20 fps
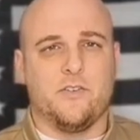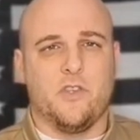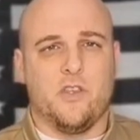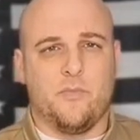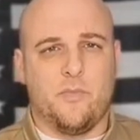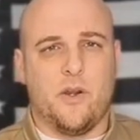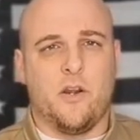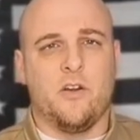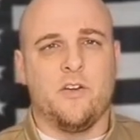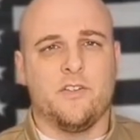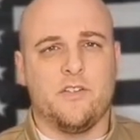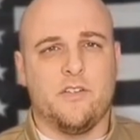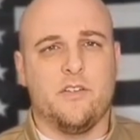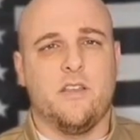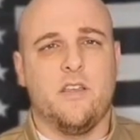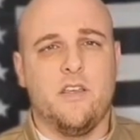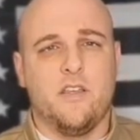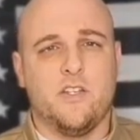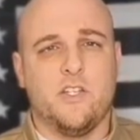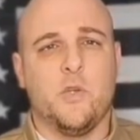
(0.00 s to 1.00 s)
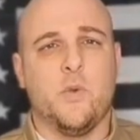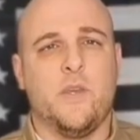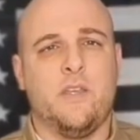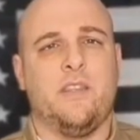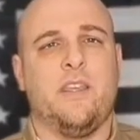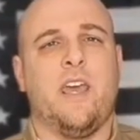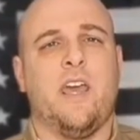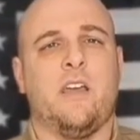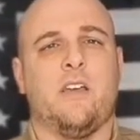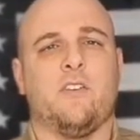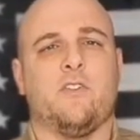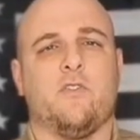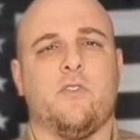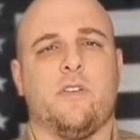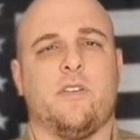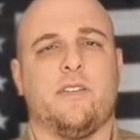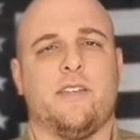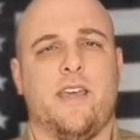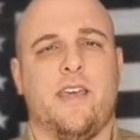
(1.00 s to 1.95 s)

So the person doing the actual